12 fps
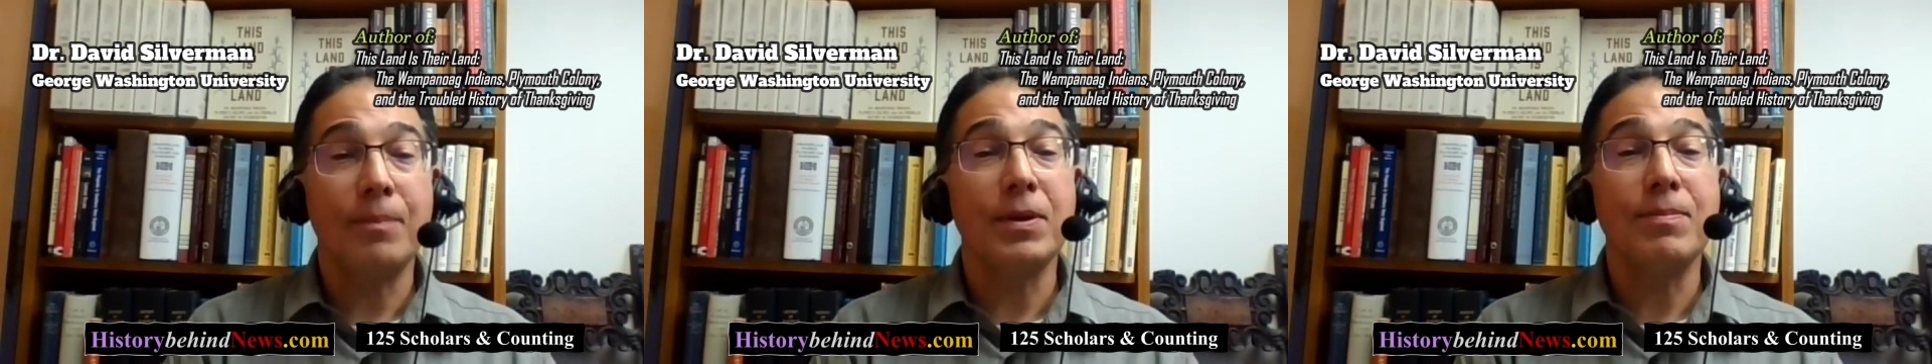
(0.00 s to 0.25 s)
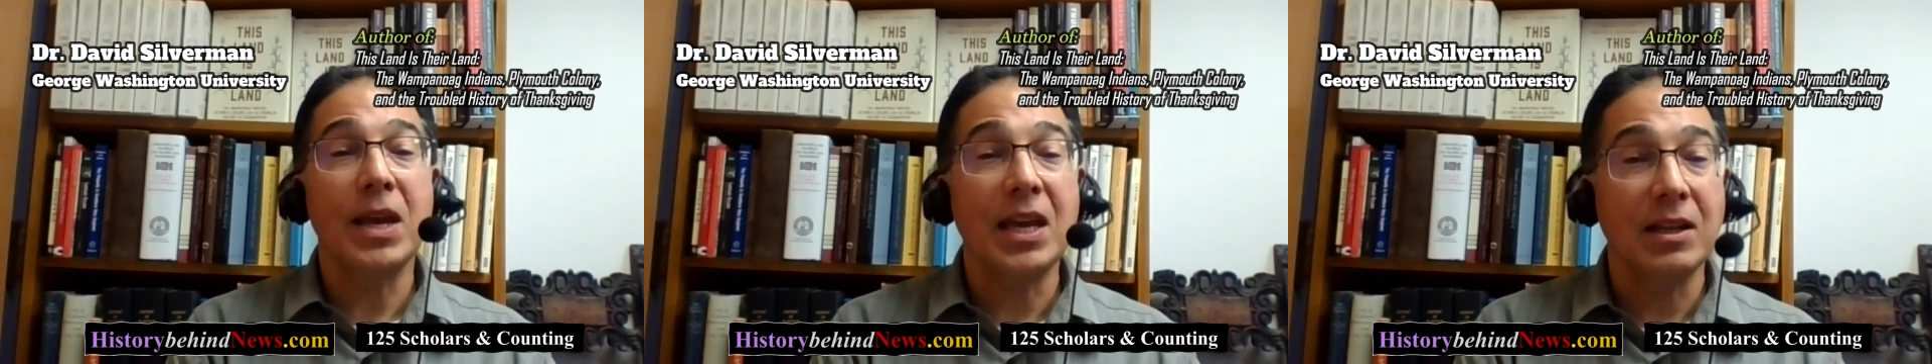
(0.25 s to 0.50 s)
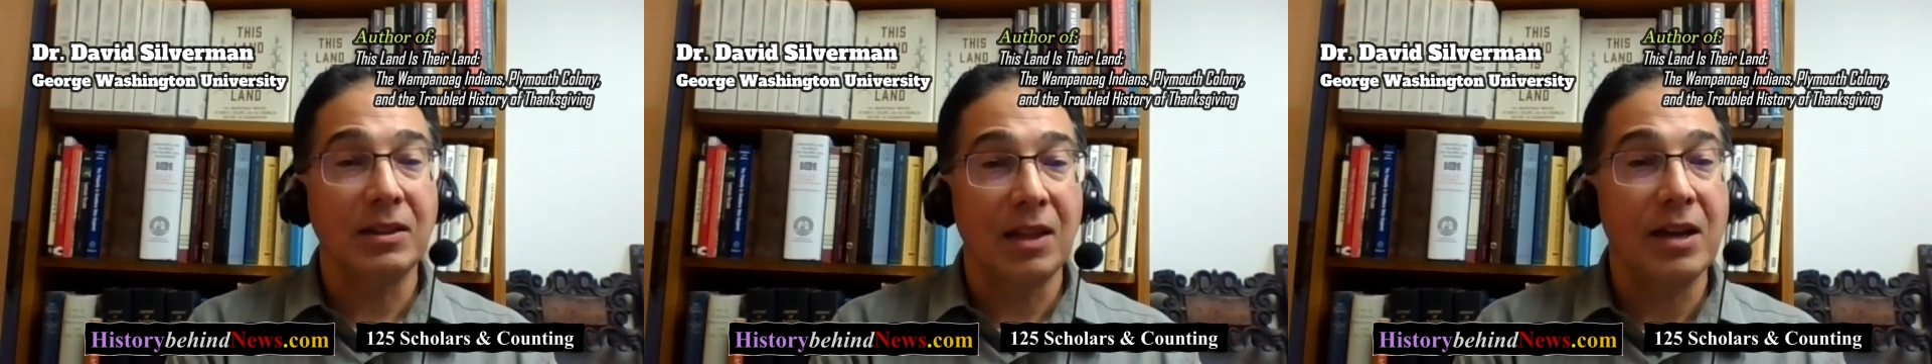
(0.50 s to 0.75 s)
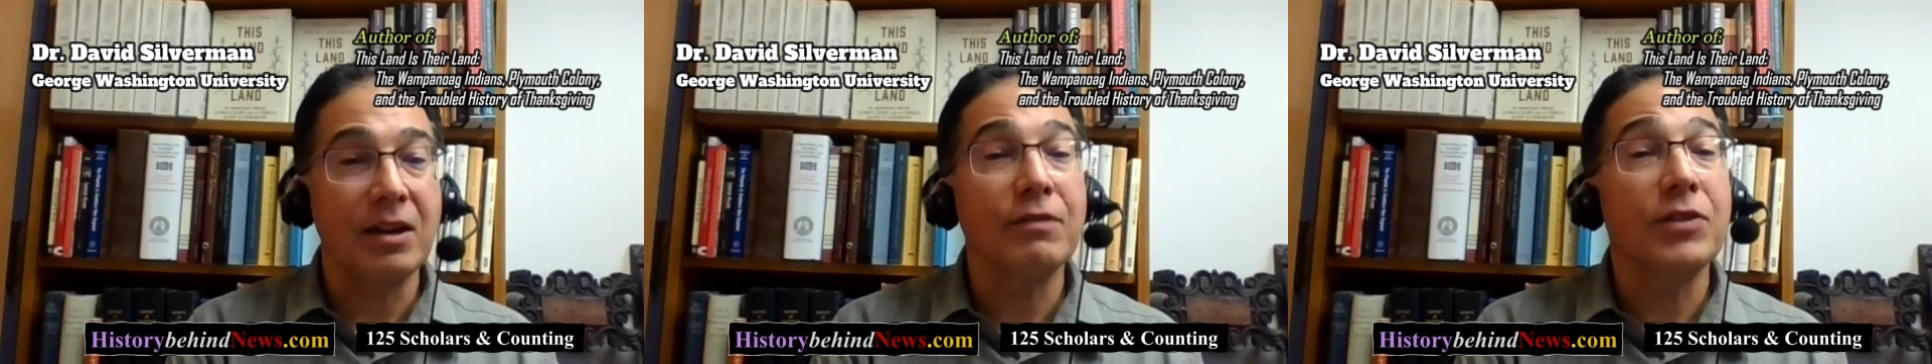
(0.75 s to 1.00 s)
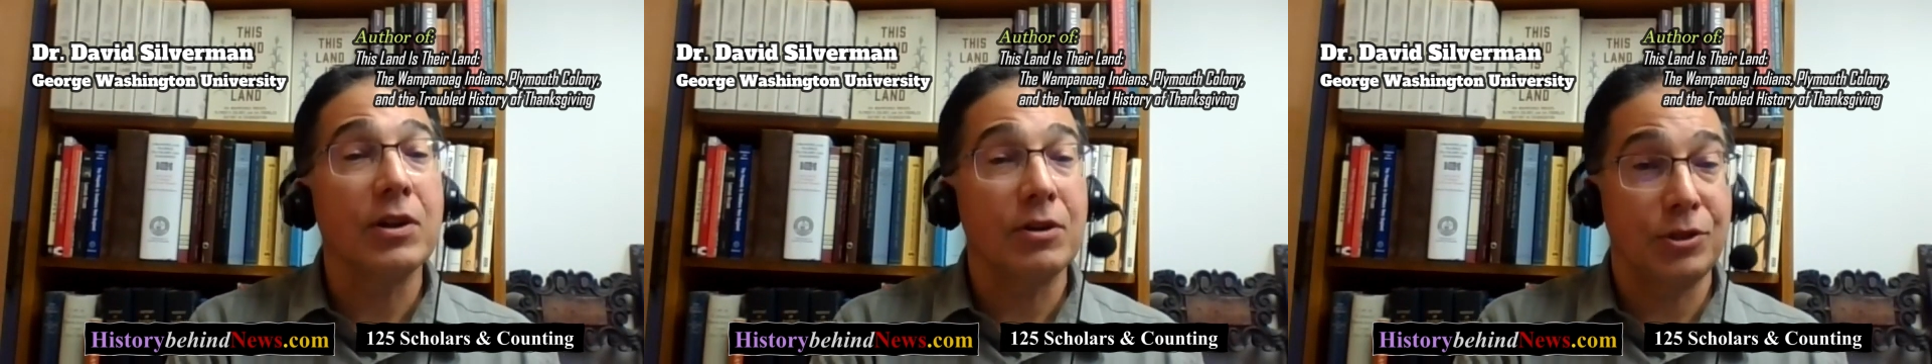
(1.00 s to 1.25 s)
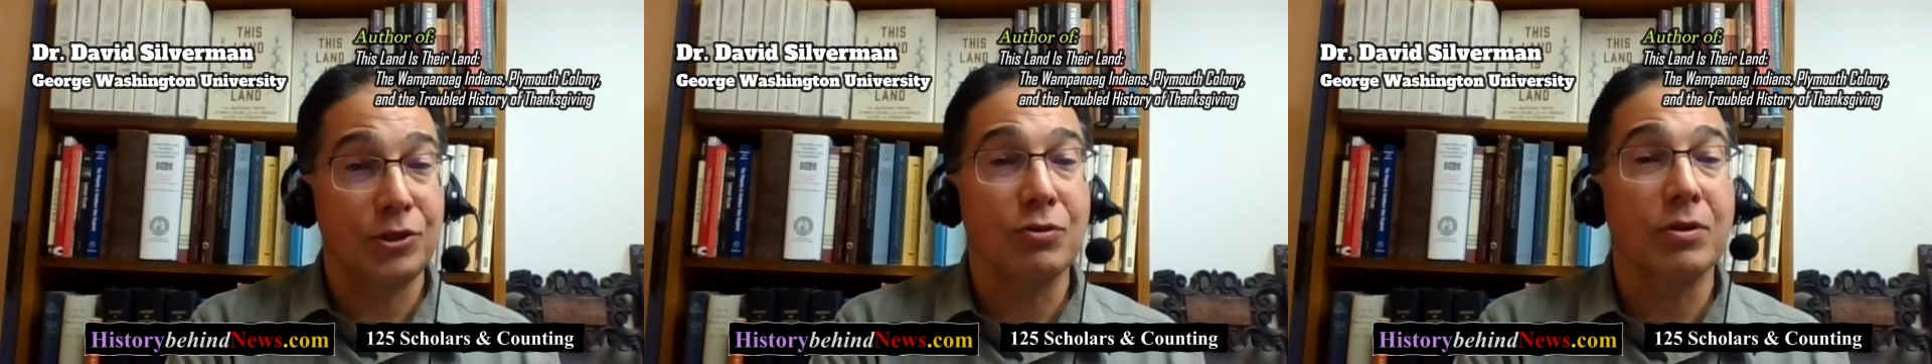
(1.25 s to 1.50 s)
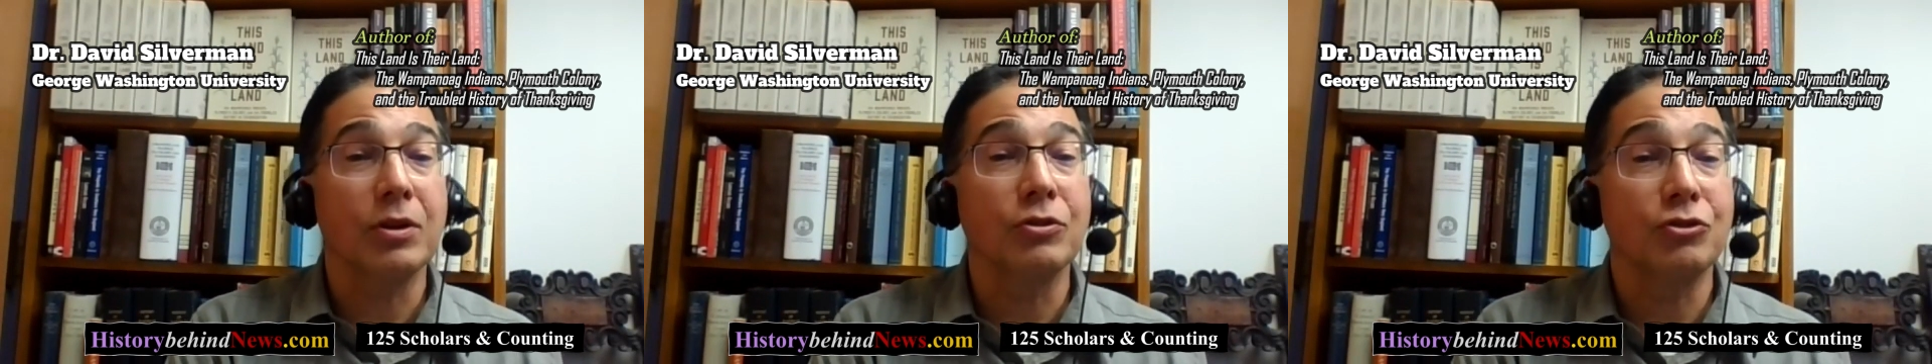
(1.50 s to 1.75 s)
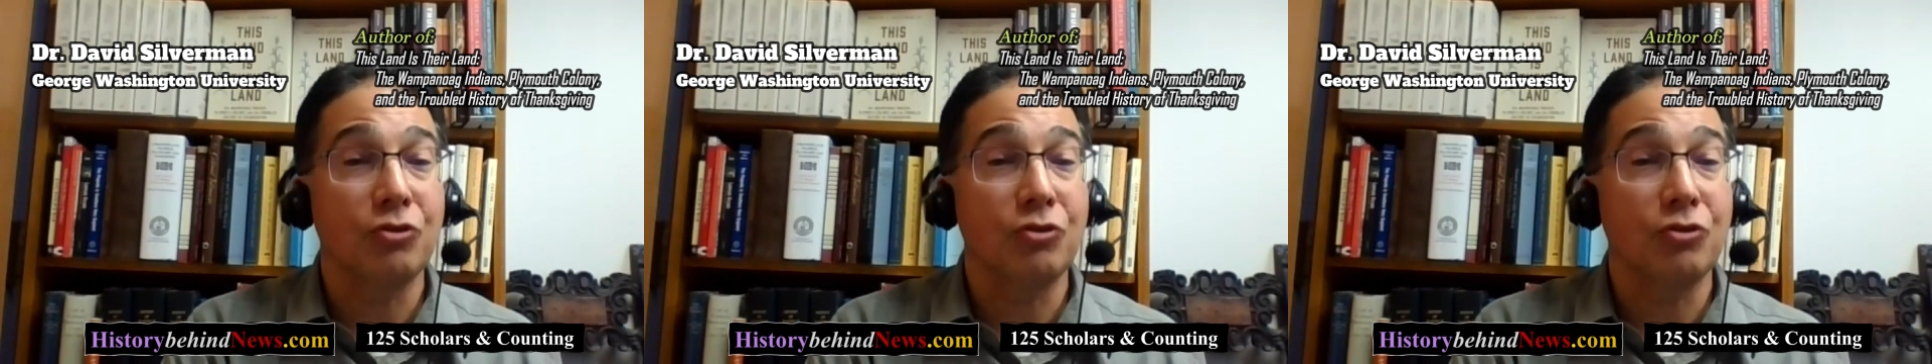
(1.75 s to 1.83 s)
be making light of their historical